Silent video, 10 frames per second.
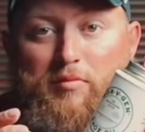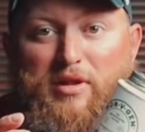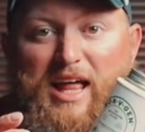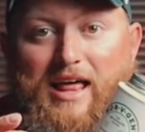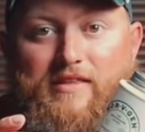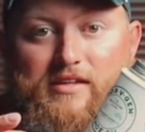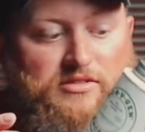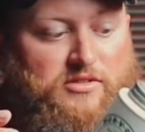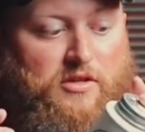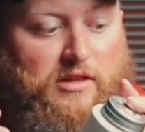apply
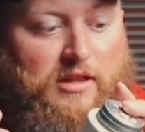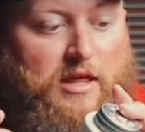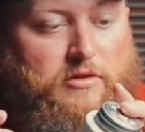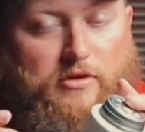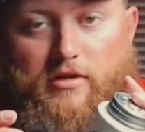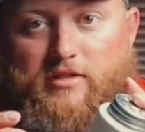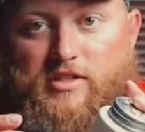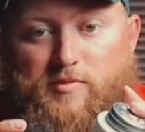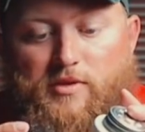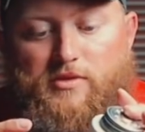this to the leather on
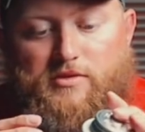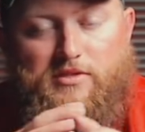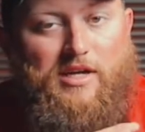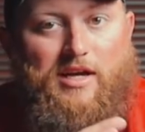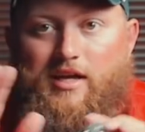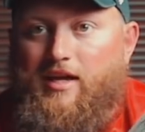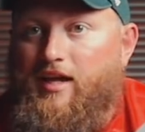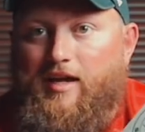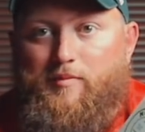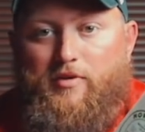these boots.
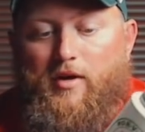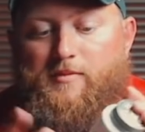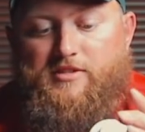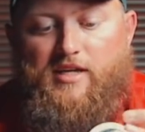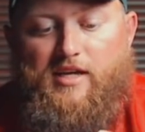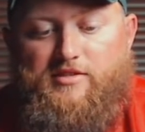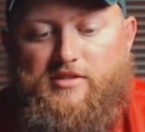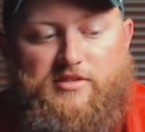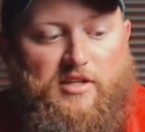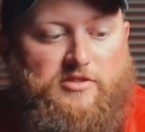And I promise, guys,
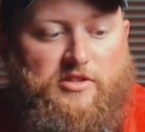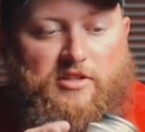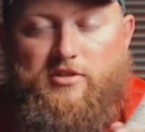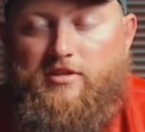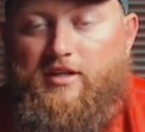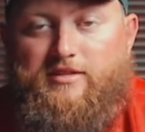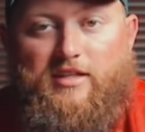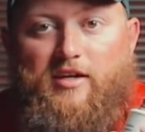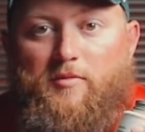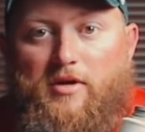these things are going to look like they
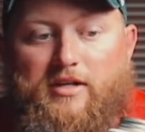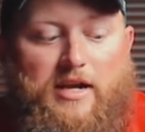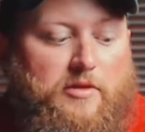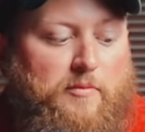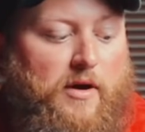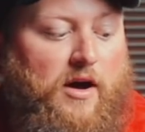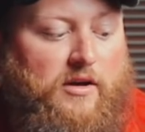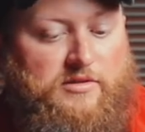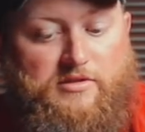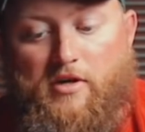come right out of the
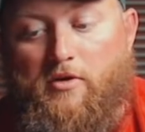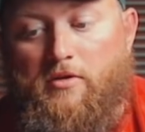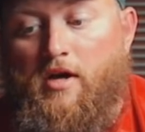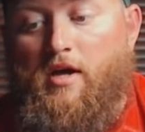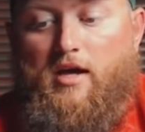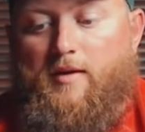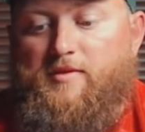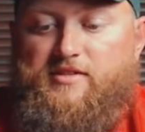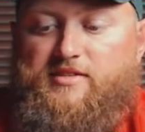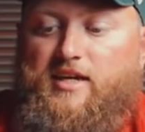box. So I'm
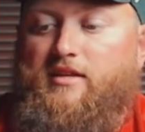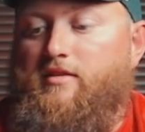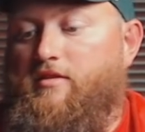going to set